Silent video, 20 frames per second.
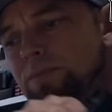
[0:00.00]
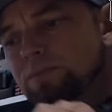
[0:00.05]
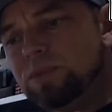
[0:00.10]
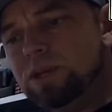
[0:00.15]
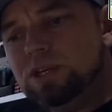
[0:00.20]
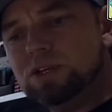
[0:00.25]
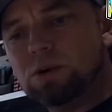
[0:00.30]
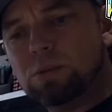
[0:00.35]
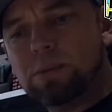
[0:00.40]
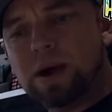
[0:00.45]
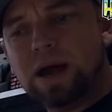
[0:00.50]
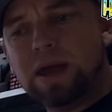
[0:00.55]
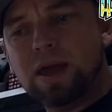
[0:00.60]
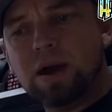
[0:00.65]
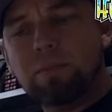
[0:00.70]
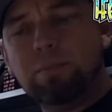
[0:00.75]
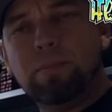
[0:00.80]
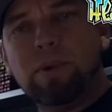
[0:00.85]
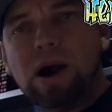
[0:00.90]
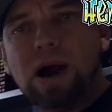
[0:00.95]
These are my
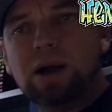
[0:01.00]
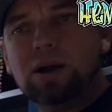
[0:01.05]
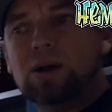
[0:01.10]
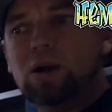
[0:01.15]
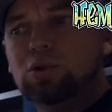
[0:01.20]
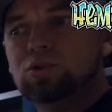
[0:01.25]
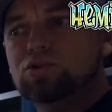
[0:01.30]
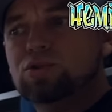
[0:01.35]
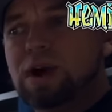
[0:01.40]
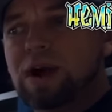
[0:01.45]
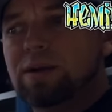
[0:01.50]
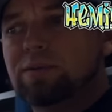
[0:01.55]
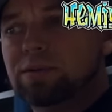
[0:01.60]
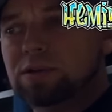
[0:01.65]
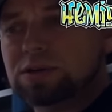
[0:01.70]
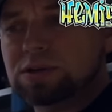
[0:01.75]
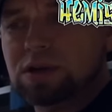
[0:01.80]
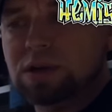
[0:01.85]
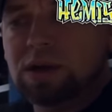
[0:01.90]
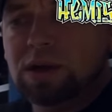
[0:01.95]
Baco
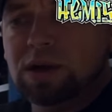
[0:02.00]
drivers.